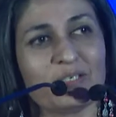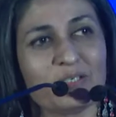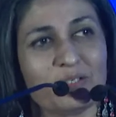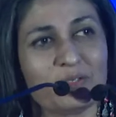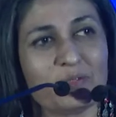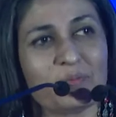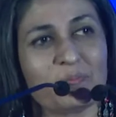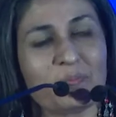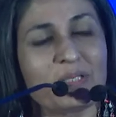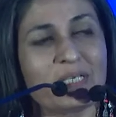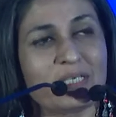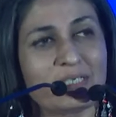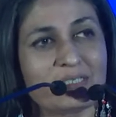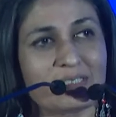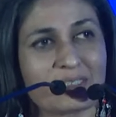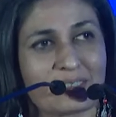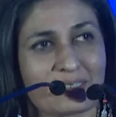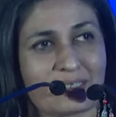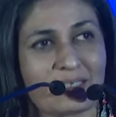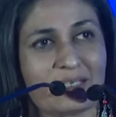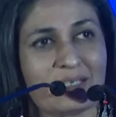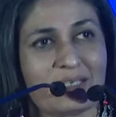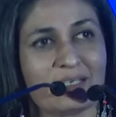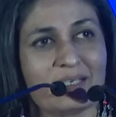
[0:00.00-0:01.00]
you
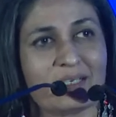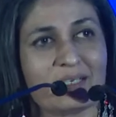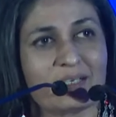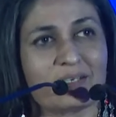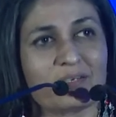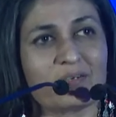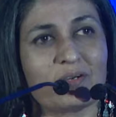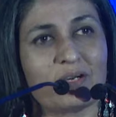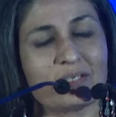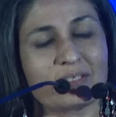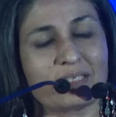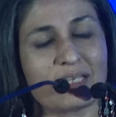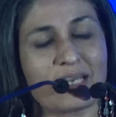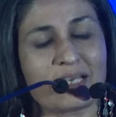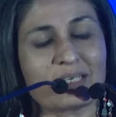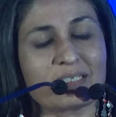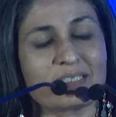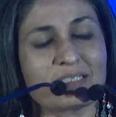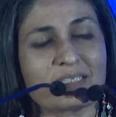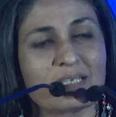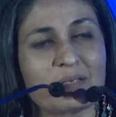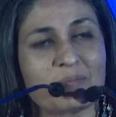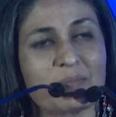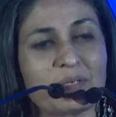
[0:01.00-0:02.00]
please
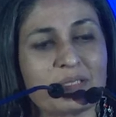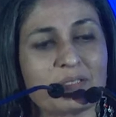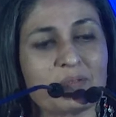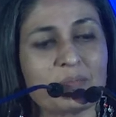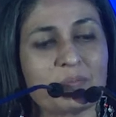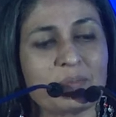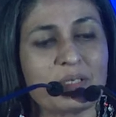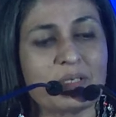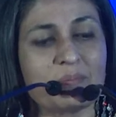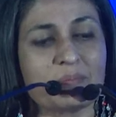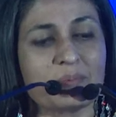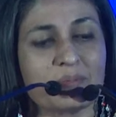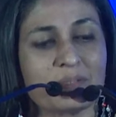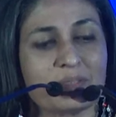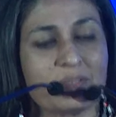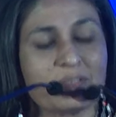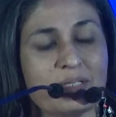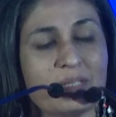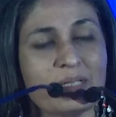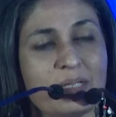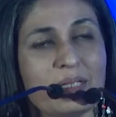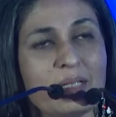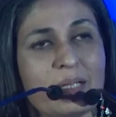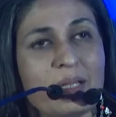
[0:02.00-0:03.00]
contact some other
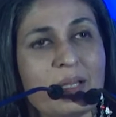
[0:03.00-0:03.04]
people,